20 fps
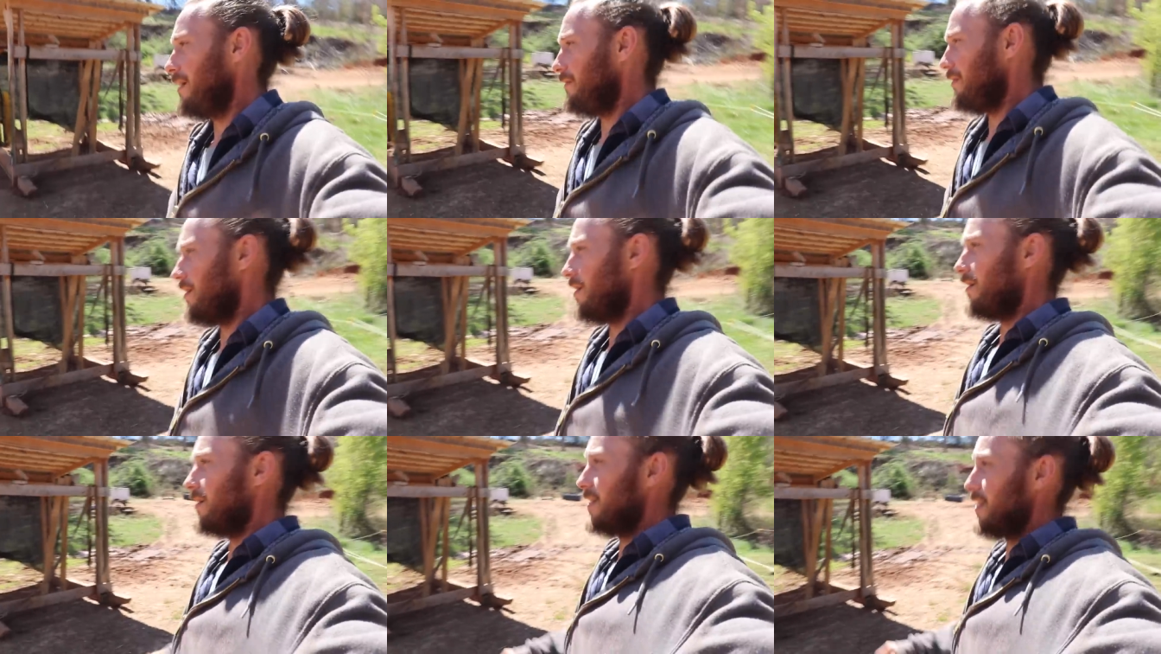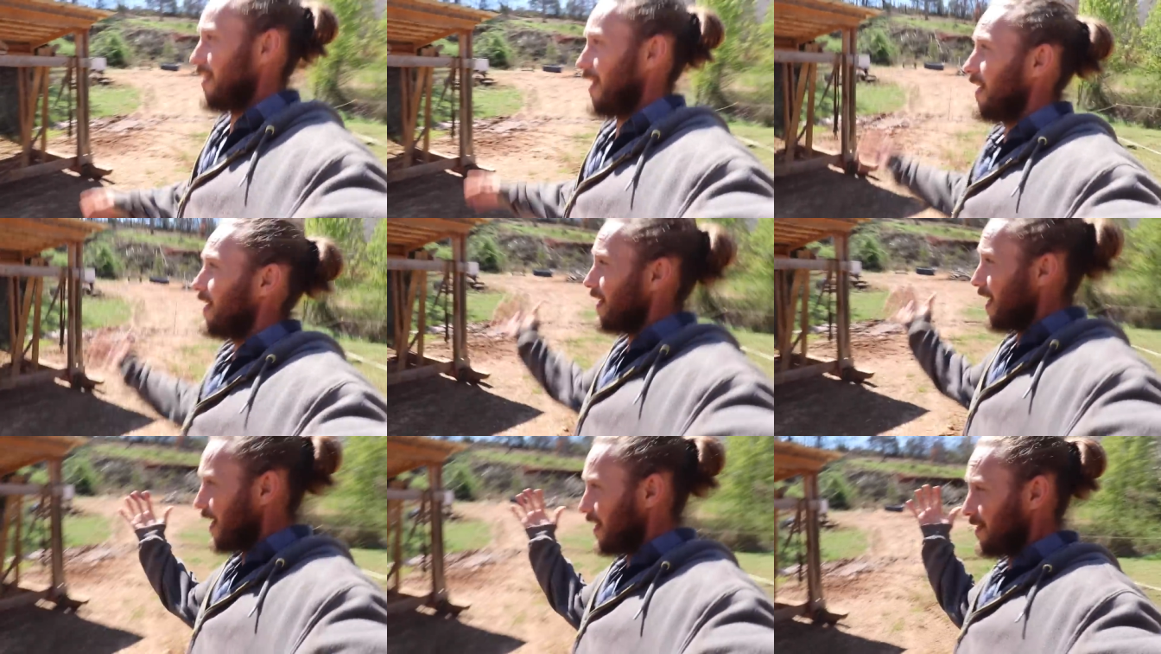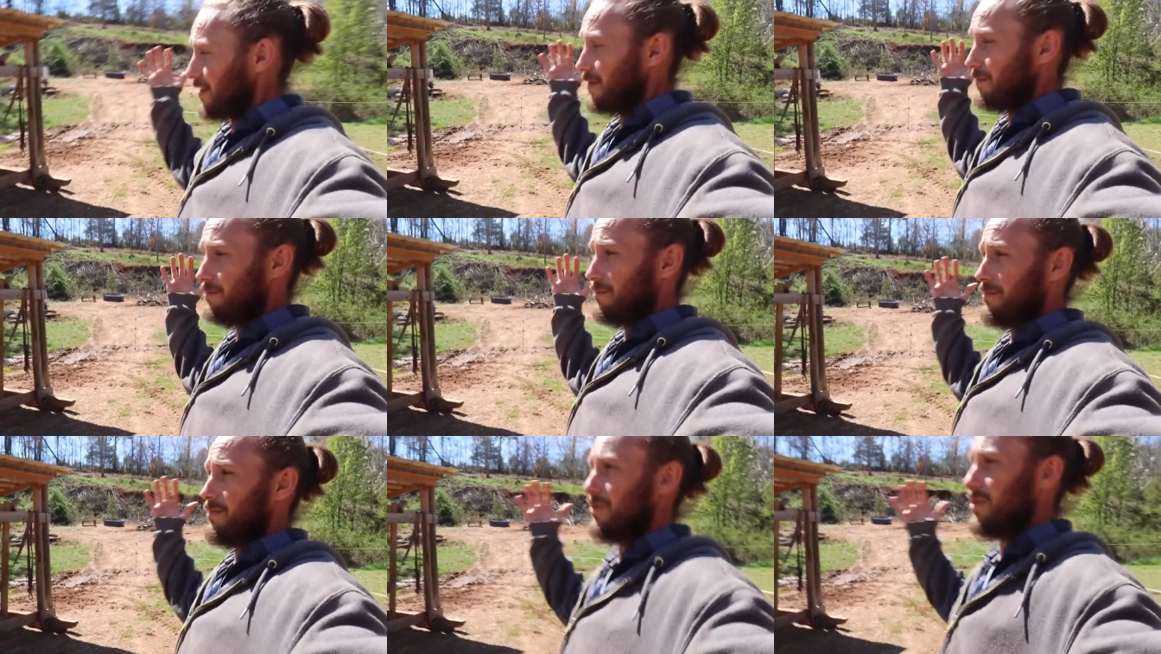Even though it's like nice
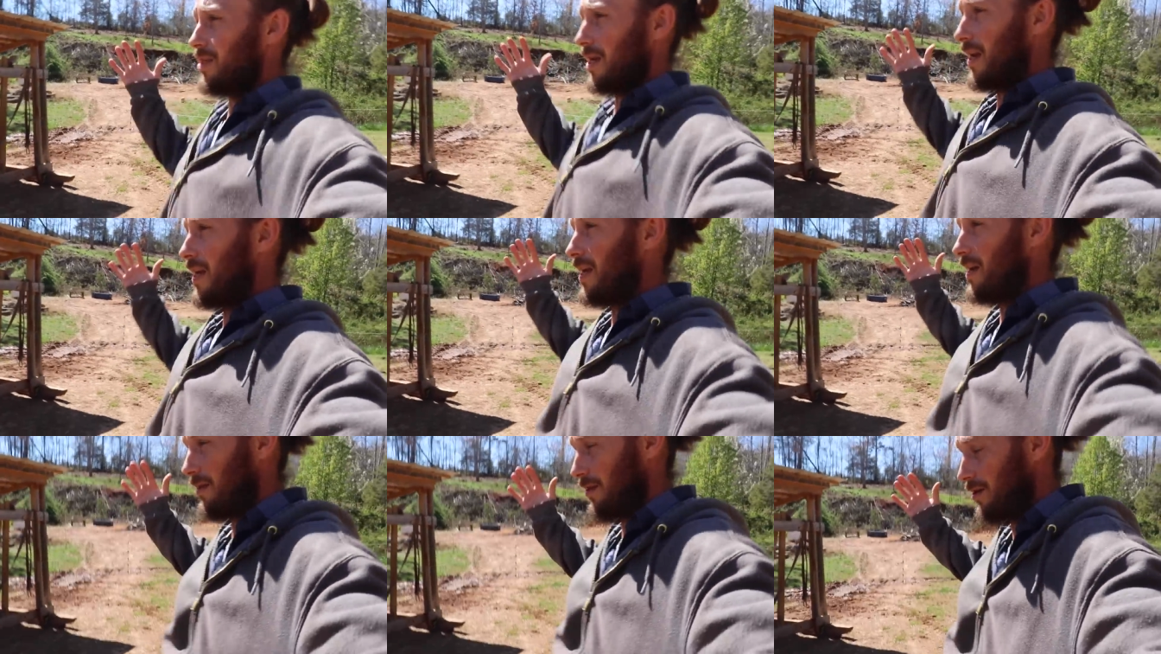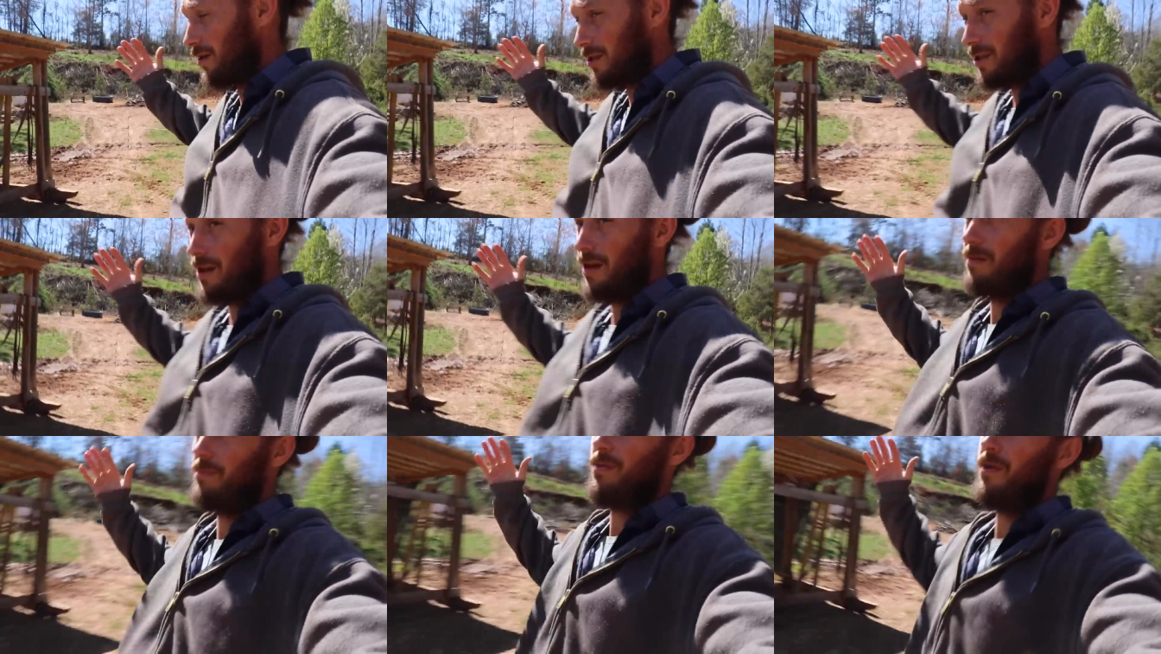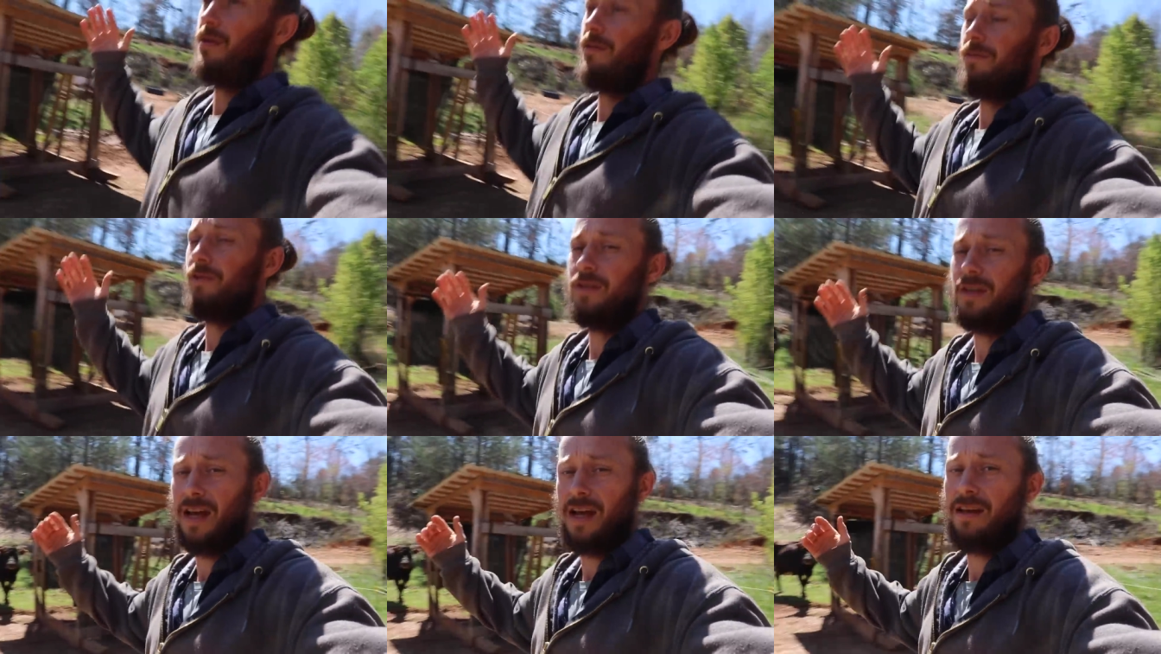and sunny, it looks like a
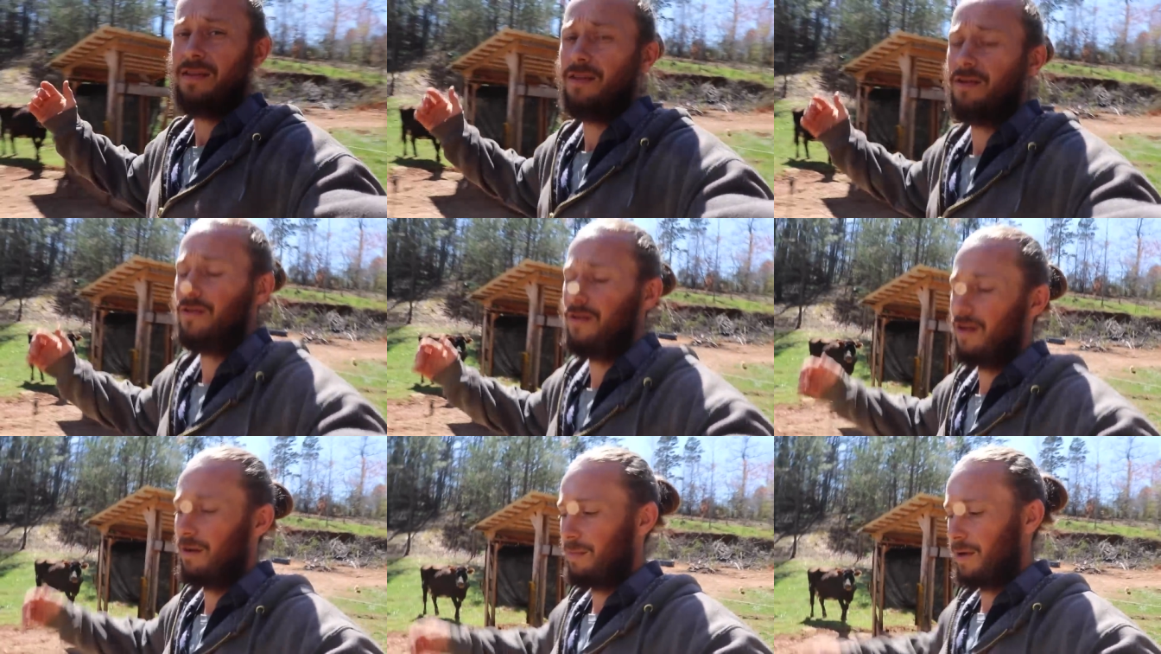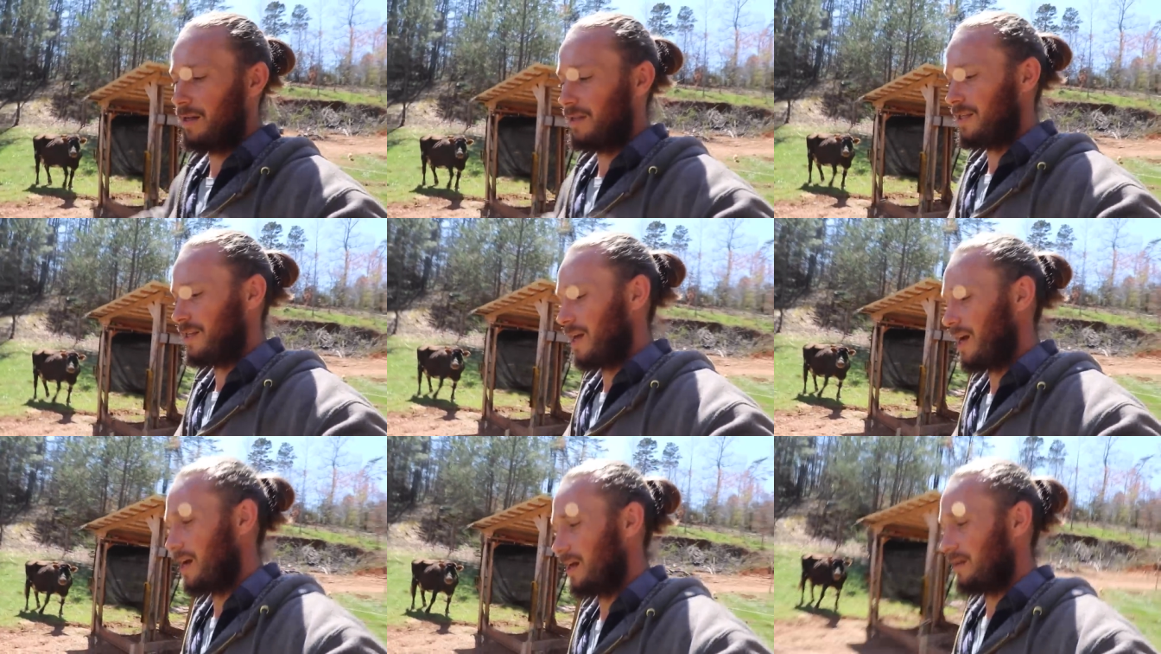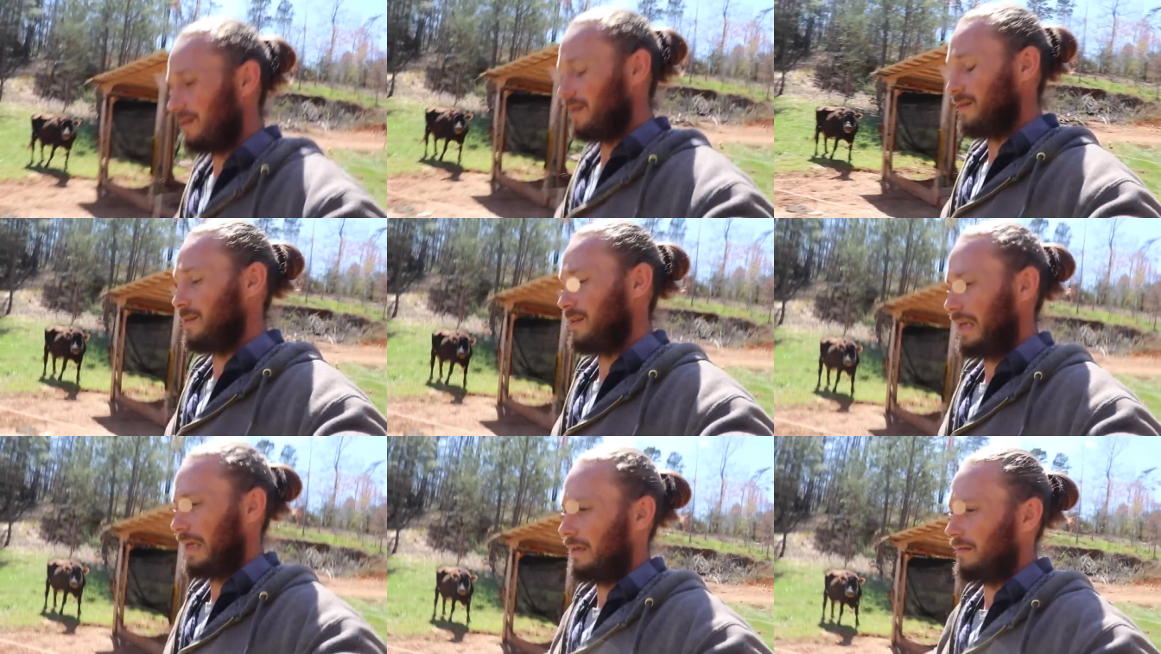beautiful day and then you come outside and
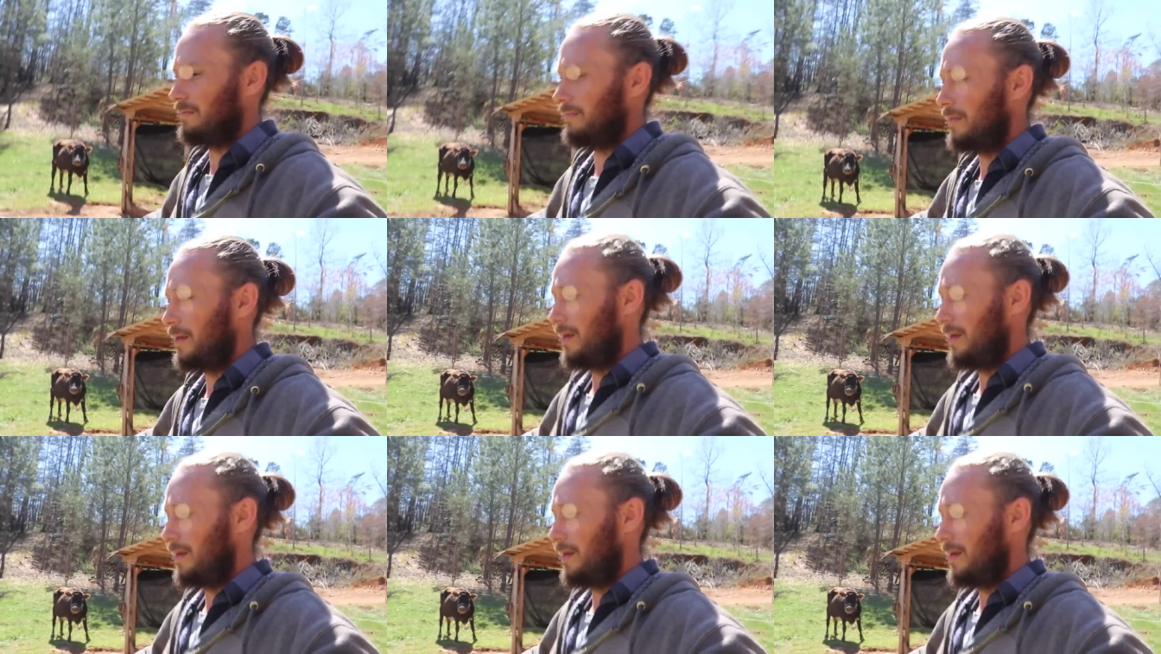it's like,